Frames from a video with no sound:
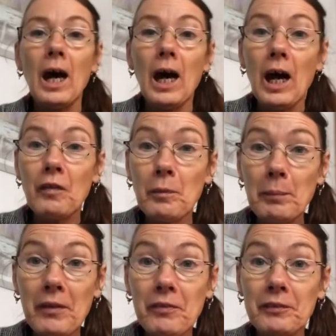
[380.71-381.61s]
Other
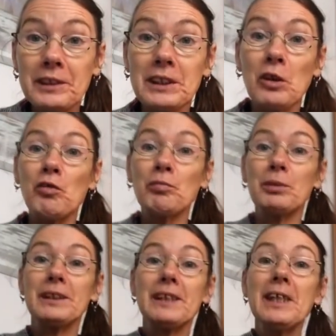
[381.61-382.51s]
methods of
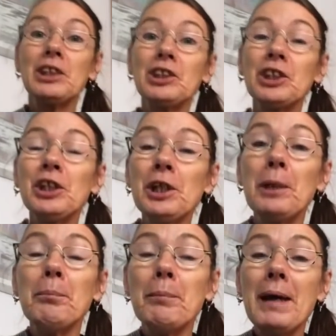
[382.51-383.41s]
protection
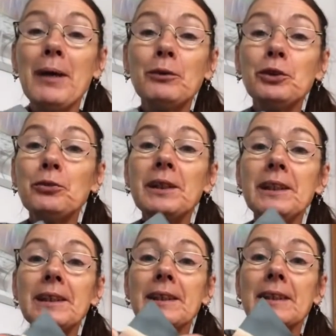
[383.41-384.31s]
and
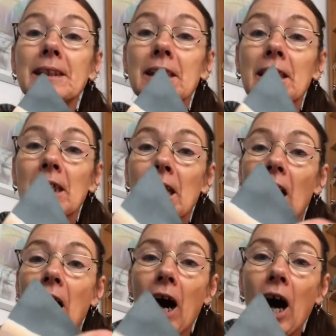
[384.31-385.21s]
boundaries
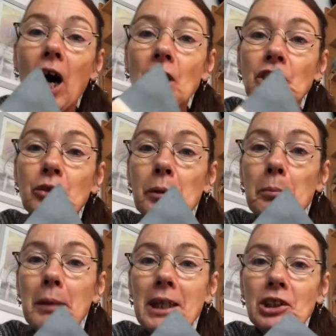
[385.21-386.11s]
are to
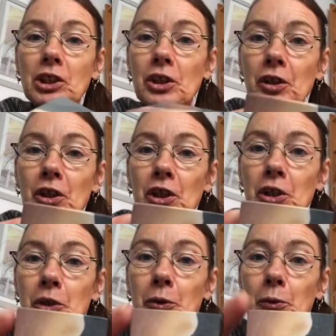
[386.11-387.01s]
imagine that
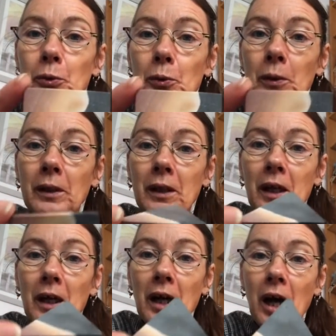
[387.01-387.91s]
you
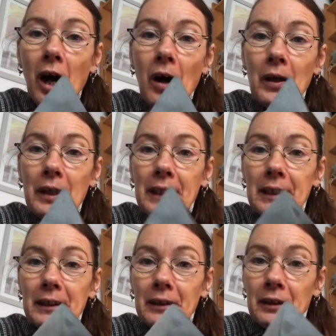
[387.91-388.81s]
are
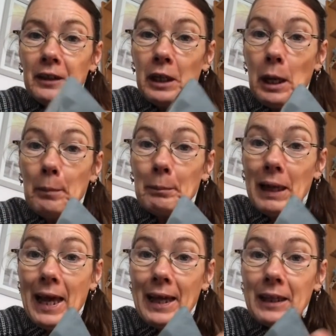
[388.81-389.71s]
in a
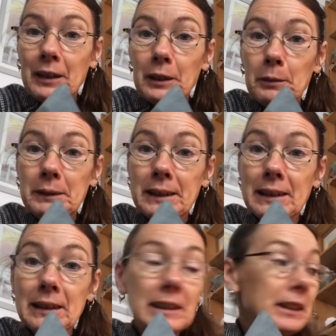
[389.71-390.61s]
black
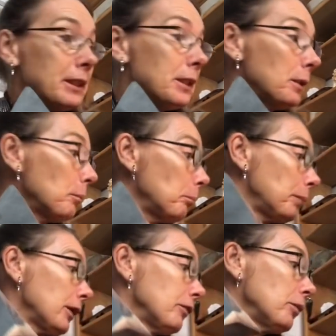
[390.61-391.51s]
obsidian
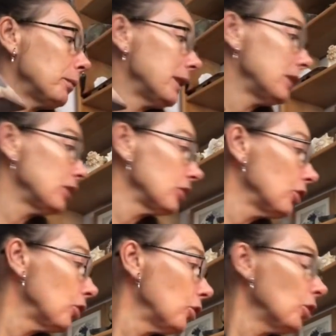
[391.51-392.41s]
pyramid
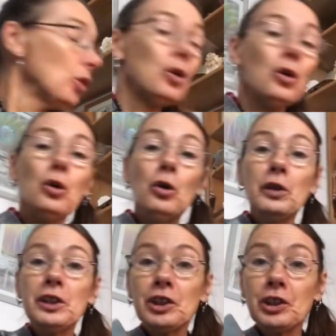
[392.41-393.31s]
or
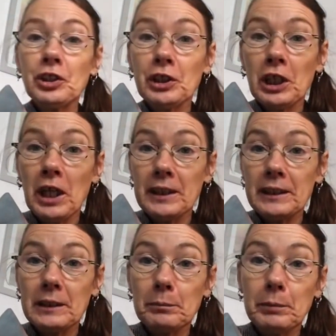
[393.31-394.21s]
a
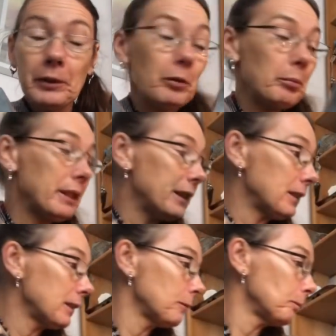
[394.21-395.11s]
Shungite
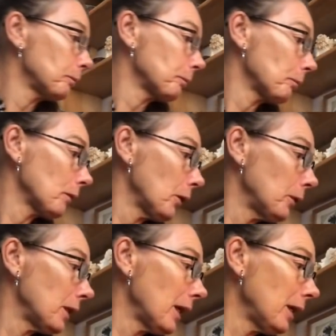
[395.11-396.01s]
pyramid,
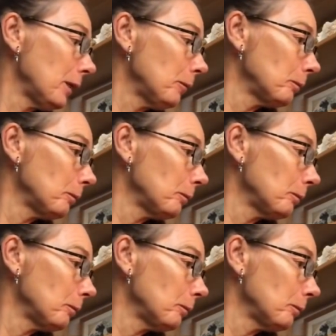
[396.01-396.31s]
okay?